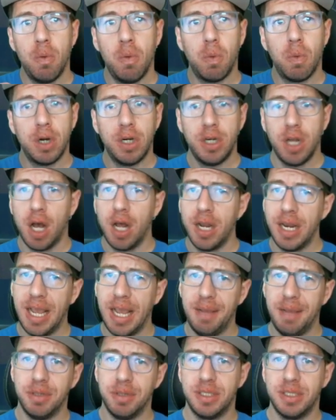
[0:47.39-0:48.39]
we're not
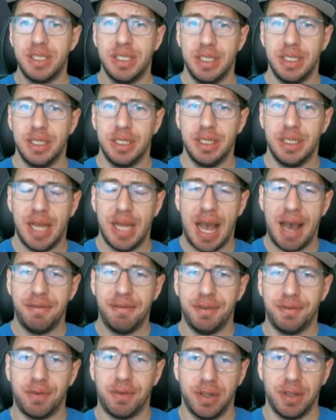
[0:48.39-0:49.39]
able to
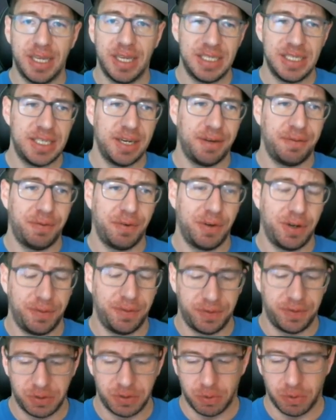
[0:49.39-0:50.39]
have the frontline stuff
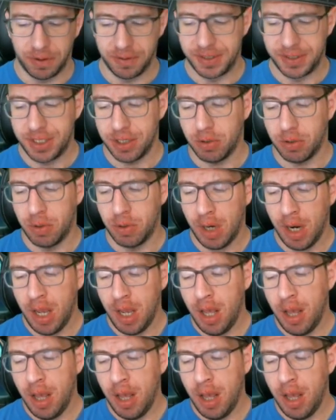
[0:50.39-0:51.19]
for dwarfs. So